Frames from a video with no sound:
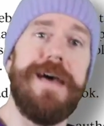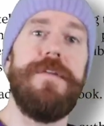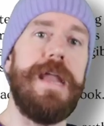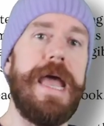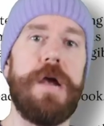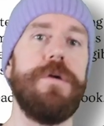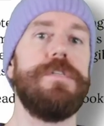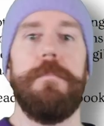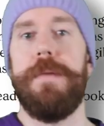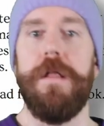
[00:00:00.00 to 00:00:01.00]
have
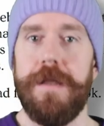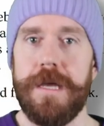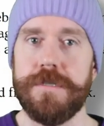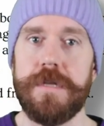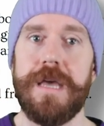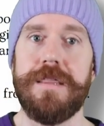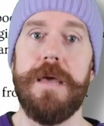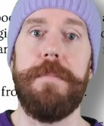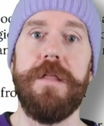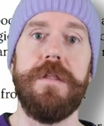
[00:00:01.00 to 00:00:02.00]
inherent abilities, like the
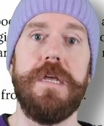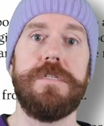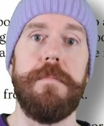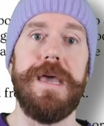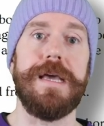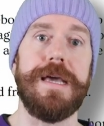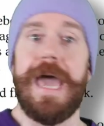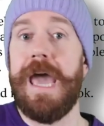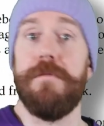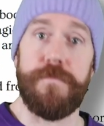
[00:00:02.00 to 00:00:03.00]
ability to make a
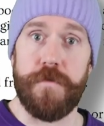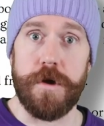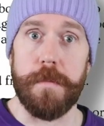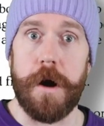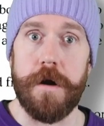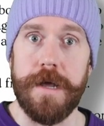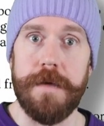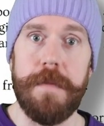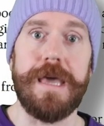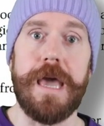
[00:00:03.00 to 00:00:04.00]
camp for your party,
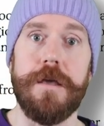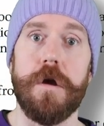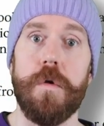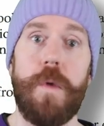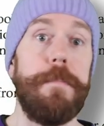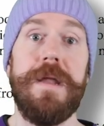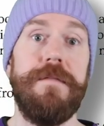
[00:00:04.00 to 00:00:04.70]
making your weapon